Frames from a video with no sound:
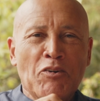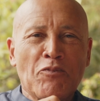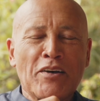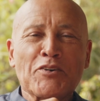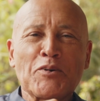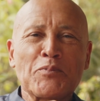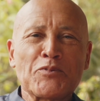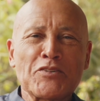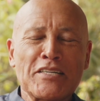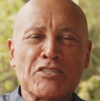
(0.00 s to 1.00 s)
Welcome
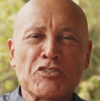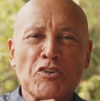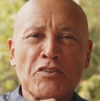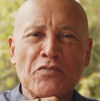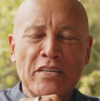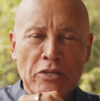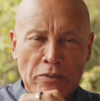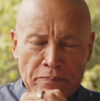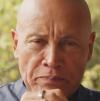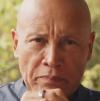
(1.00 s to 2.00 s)
to this short
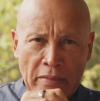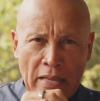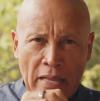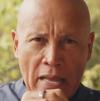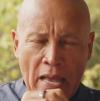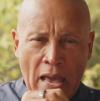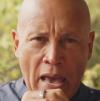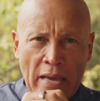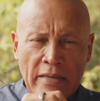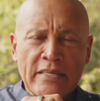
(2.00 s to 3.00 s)
video.
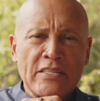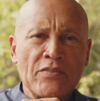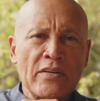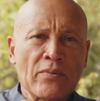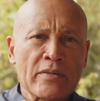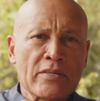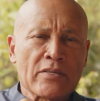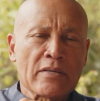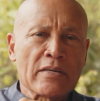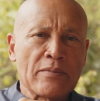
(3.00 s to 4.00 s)
And in this video, I want to
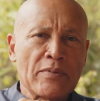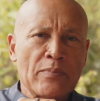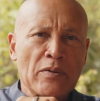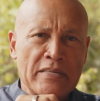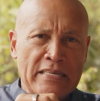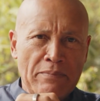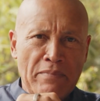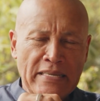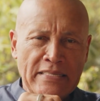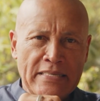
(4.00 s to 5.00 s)
talk a little bit about
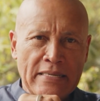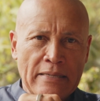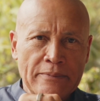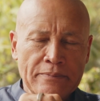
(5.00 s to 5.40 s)
dementia.